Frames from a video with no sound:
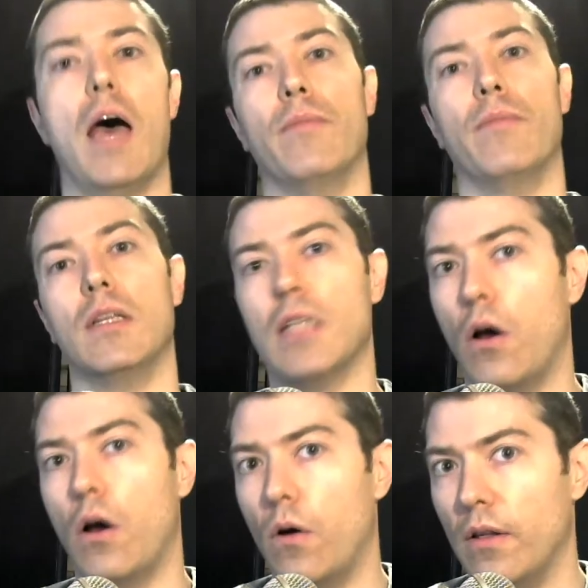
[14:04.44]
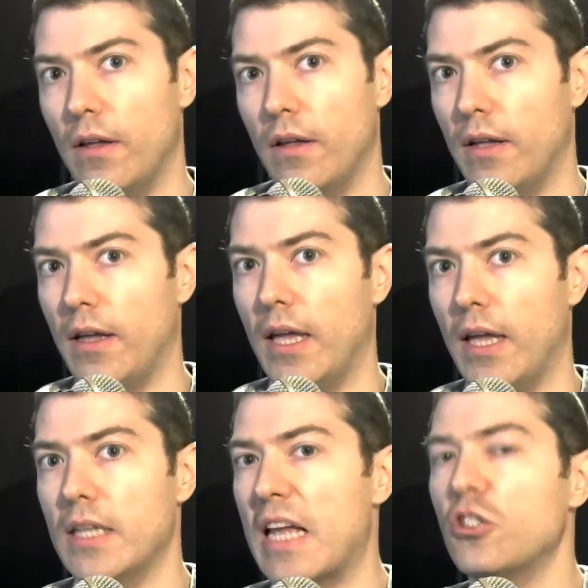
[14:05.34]
So it is
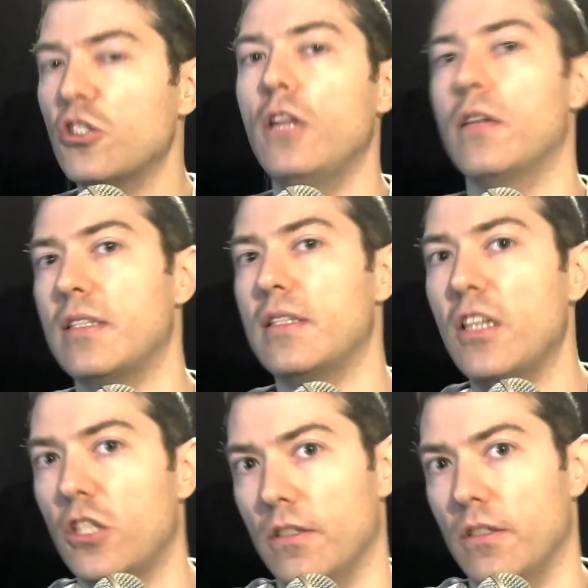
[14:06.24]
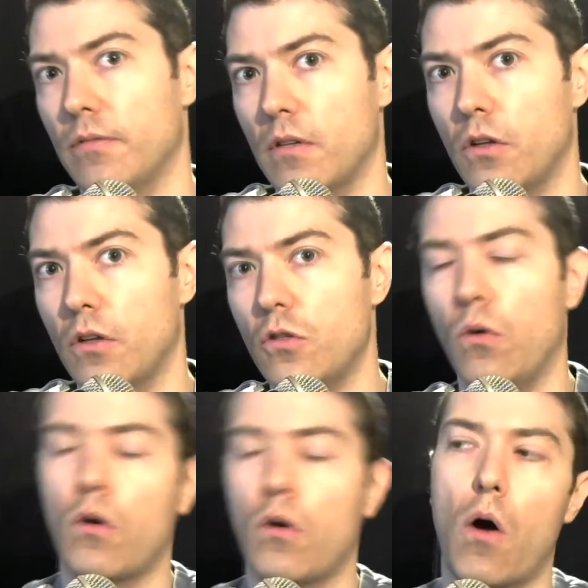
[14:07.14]
actually your decision to
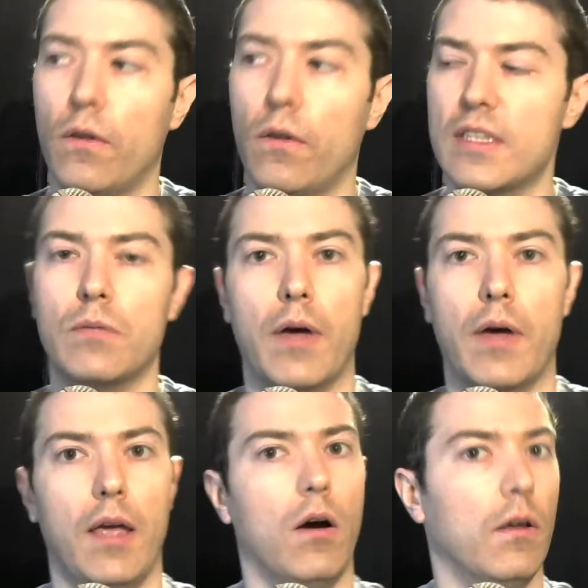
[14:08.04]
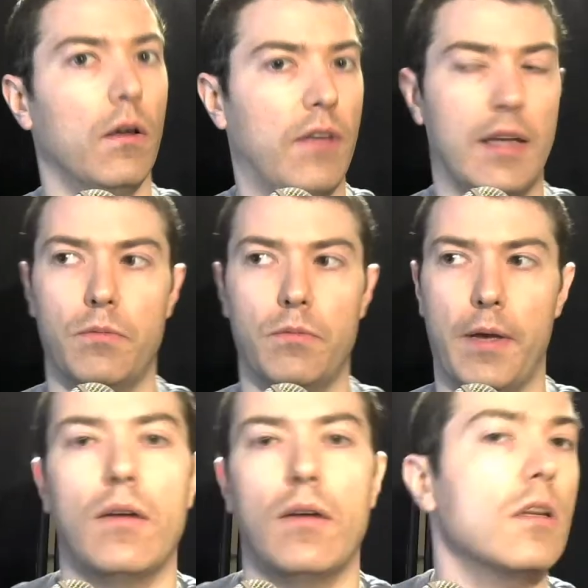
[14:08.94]
go this way or that way.
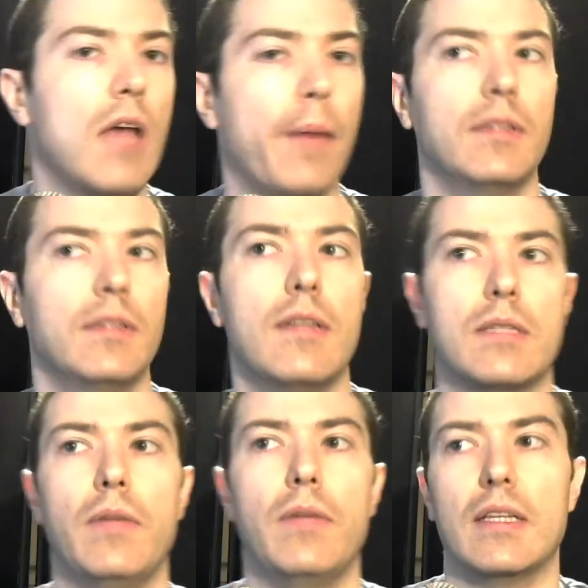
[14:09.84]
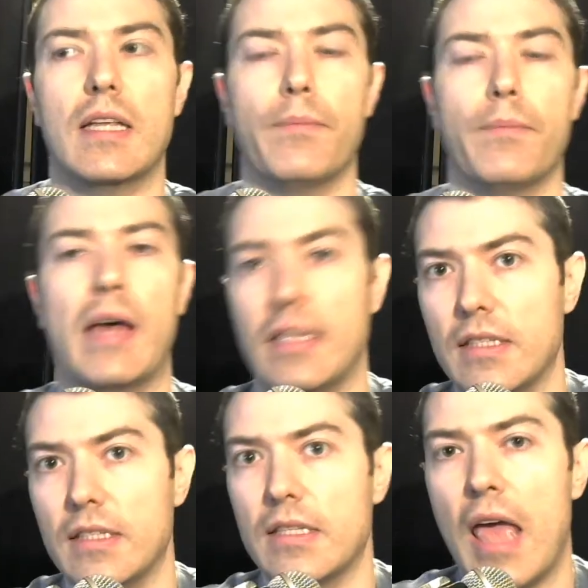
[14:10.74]
What also happened this week is that the
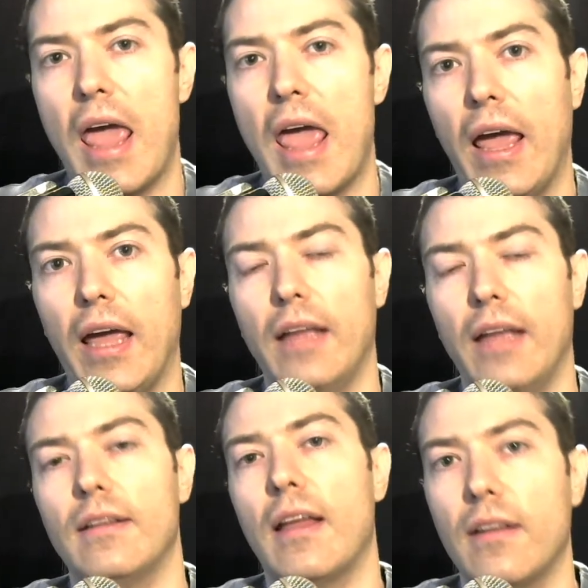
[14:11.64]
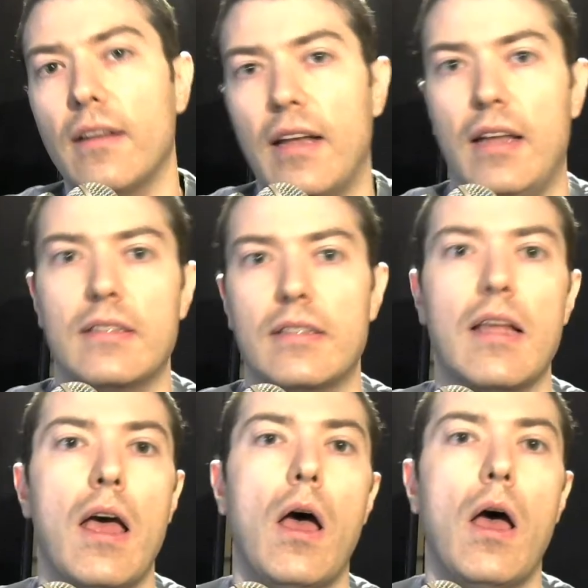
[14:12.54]
peasants in the Netherlands
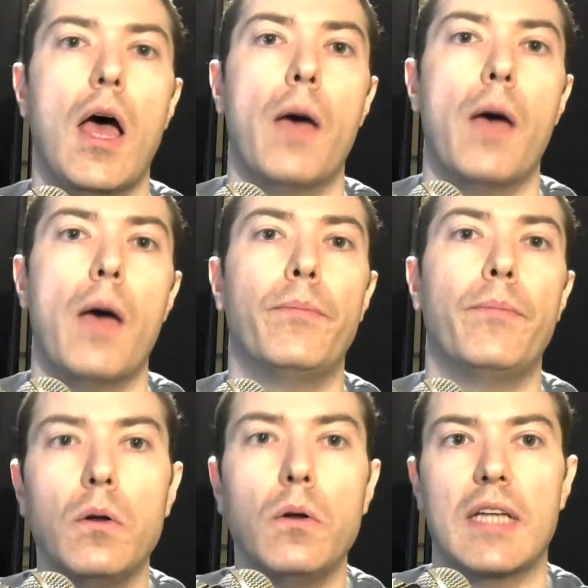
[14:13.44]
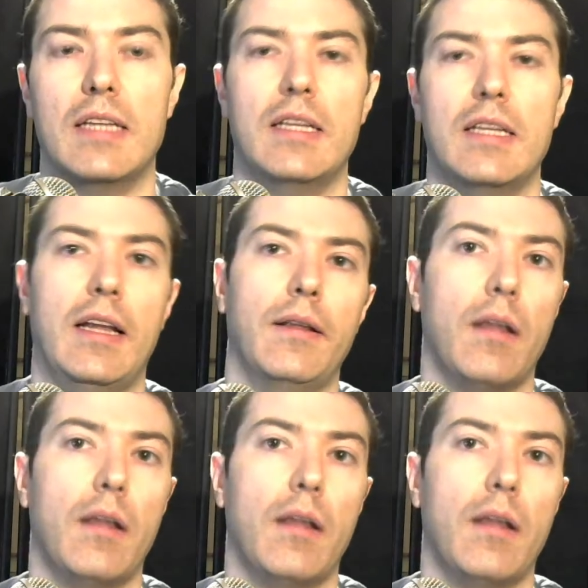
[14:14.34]
protested, and